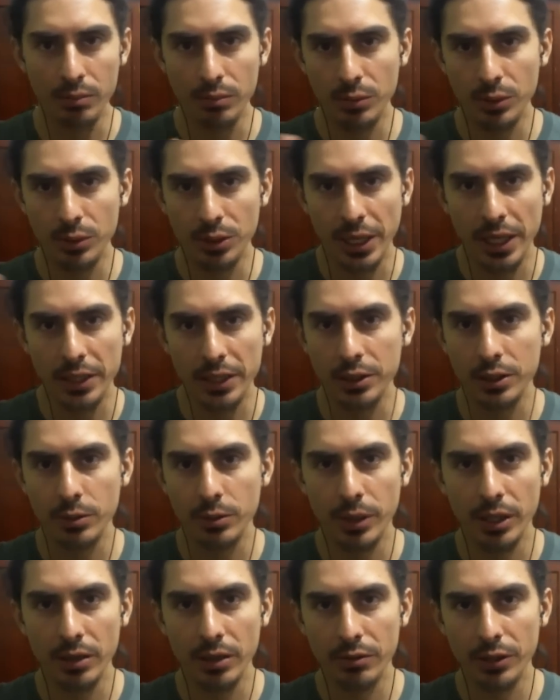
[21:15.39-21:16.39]
stands to
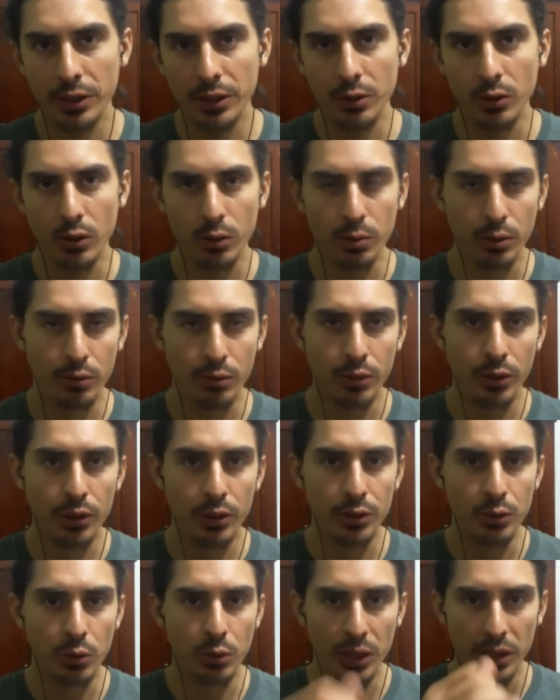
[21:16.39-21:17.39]
benefit or
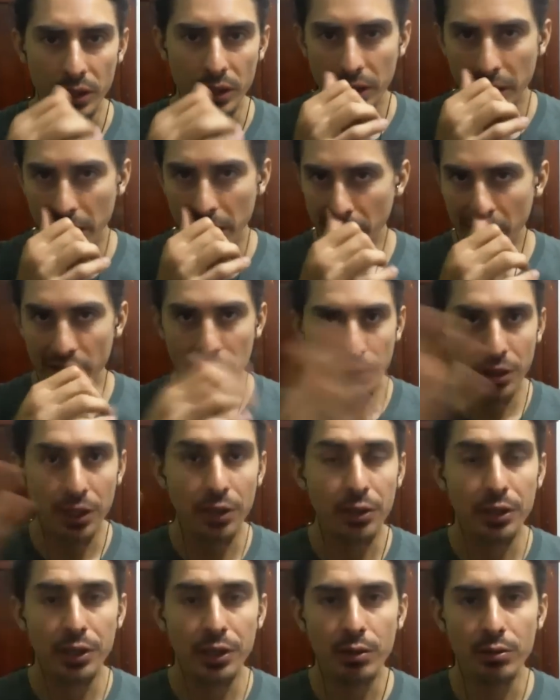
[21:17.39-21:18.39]
prefers one
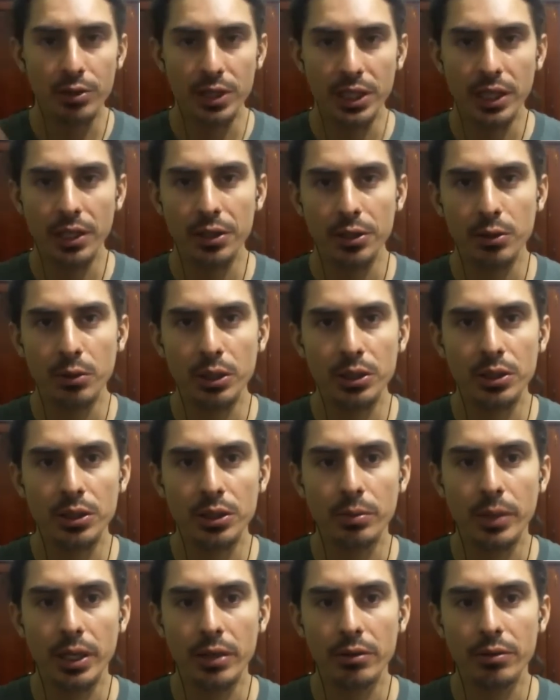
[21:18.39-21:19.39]
theory over the other? What's the
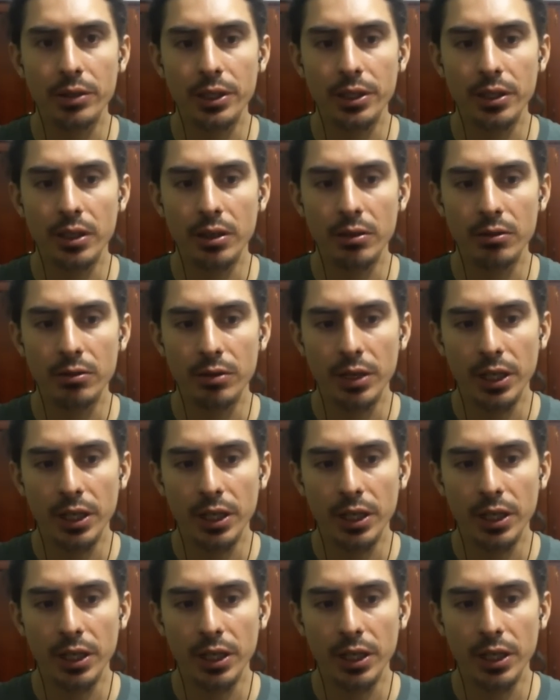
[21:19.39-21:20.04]
benefit of,